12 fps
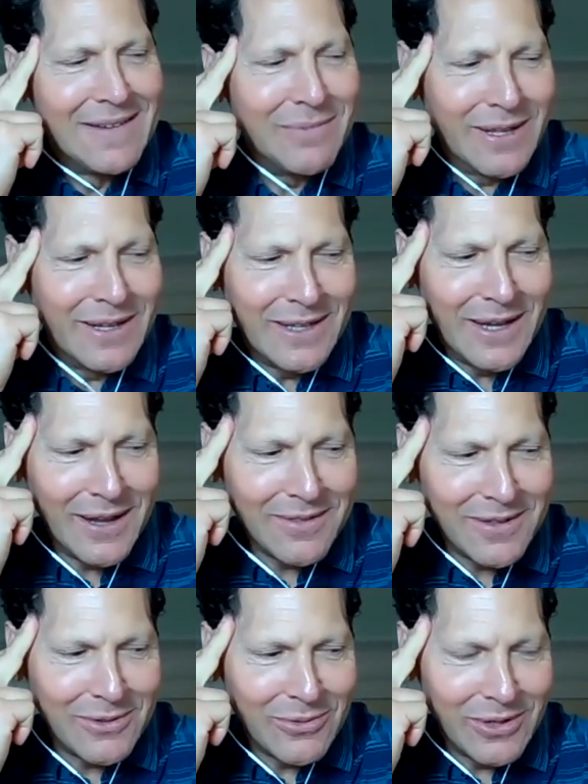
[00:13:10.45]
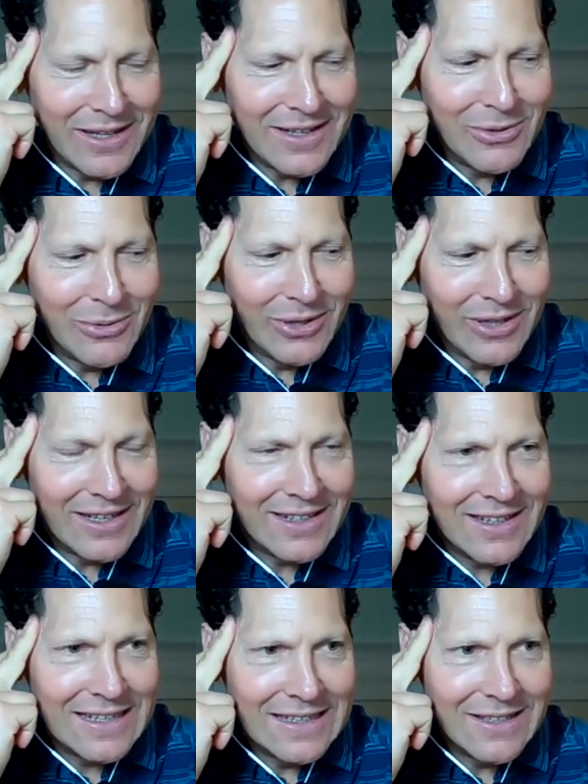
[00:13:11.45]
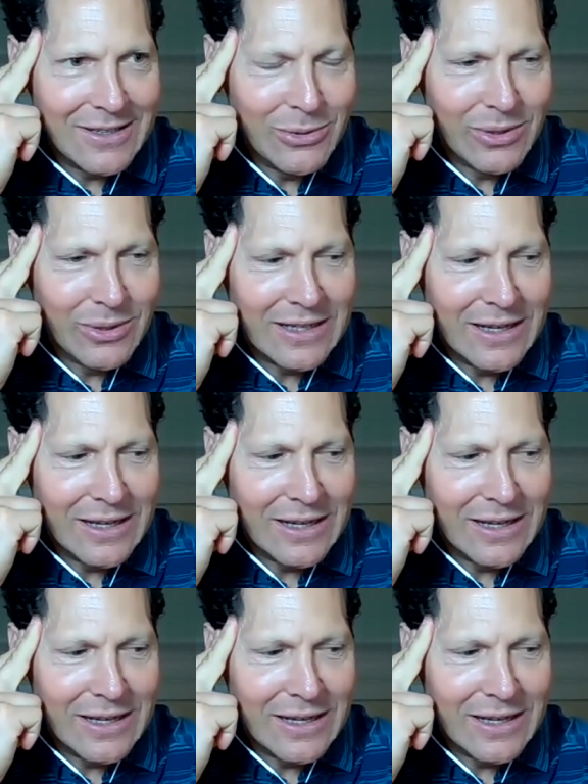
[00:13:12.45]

but yeah, you really